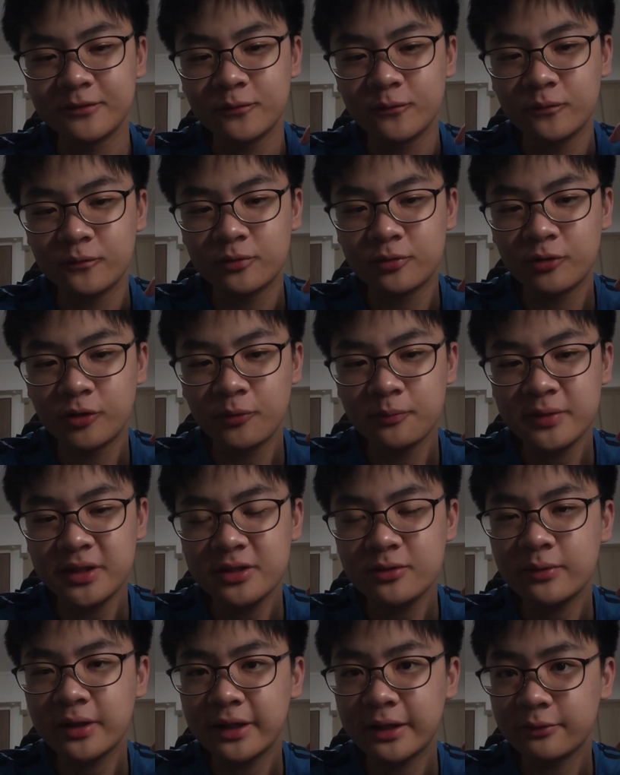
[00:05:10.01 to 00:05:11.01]
For me,
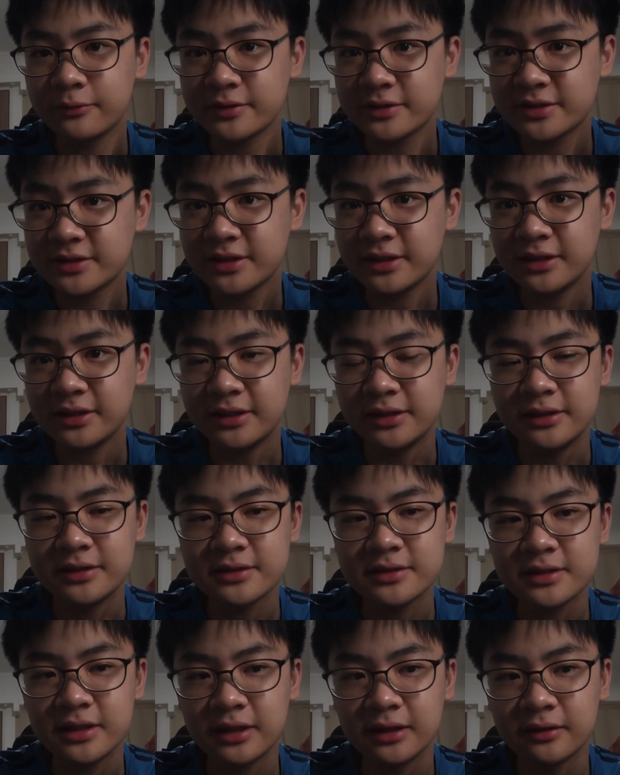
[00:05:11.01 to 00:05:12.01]
what I would say is
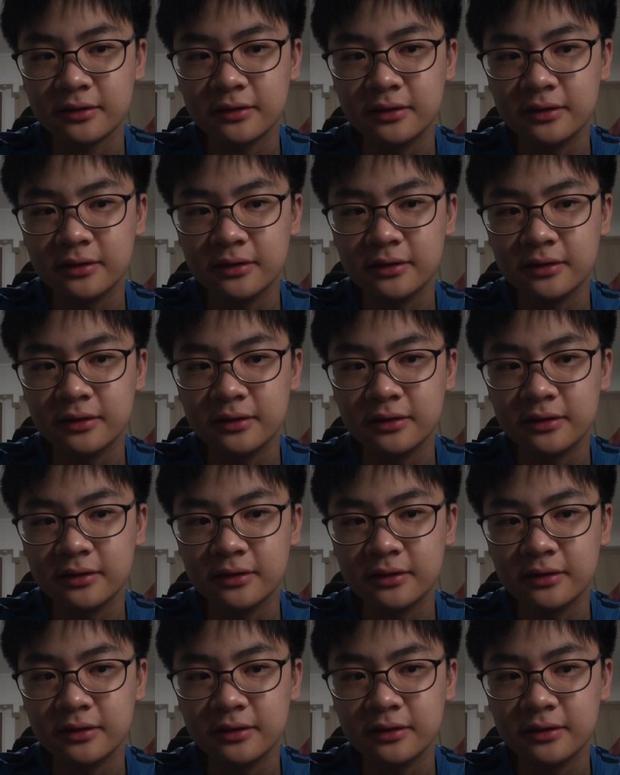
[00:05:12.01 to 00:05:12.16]
that